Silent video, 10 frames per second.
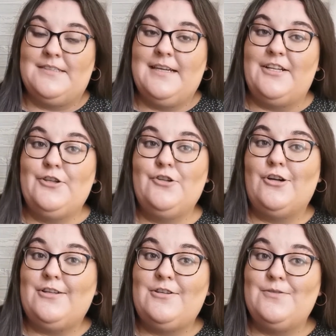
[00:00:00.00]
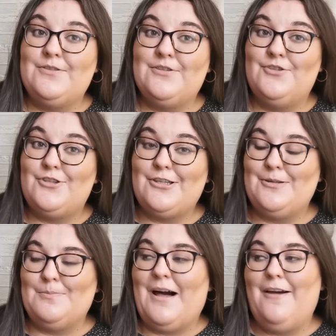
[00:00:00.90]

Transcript: They do not use Zoom.